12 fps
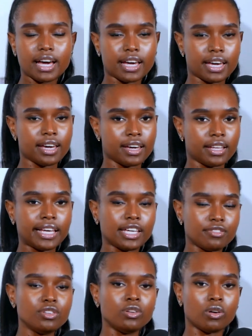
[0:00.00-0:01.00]
Yeah, yeah, yeah.
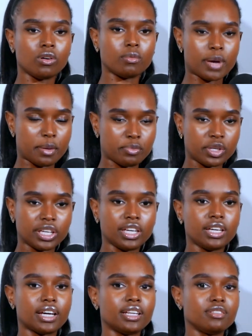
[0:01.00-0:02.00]
Like if you know my
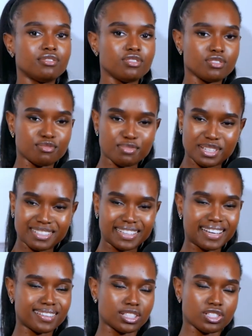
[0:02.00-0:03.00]
upbringing and if you've been
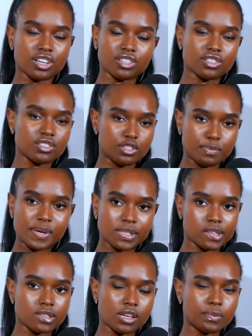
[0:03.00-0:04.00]
in like the church
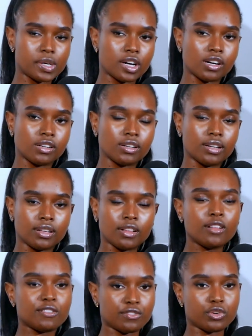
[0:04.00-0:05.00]
spaces that we are,
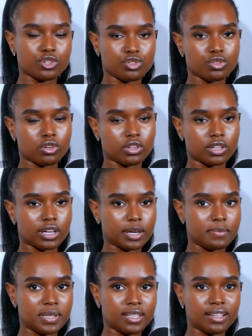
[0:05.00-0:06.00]
for sure.
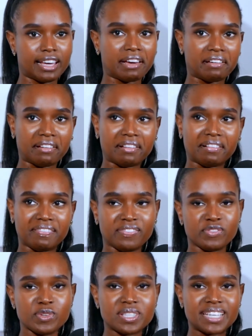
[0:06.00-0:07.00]
I mean, like
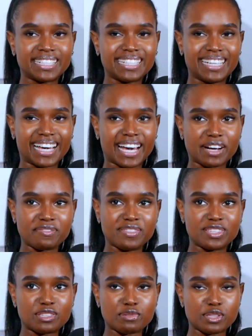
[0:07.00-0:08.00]
recently I
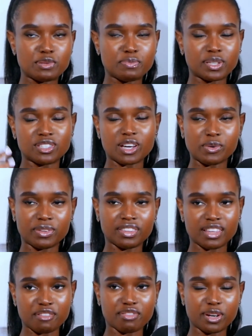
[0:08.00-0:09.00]
have this this picture
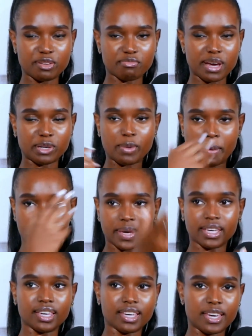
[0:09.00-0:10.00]
with a friend of mine where I'm
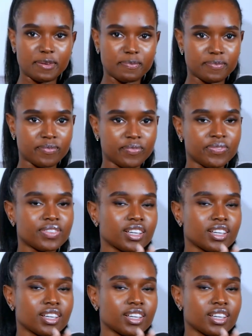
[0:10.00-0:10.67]
pecking him.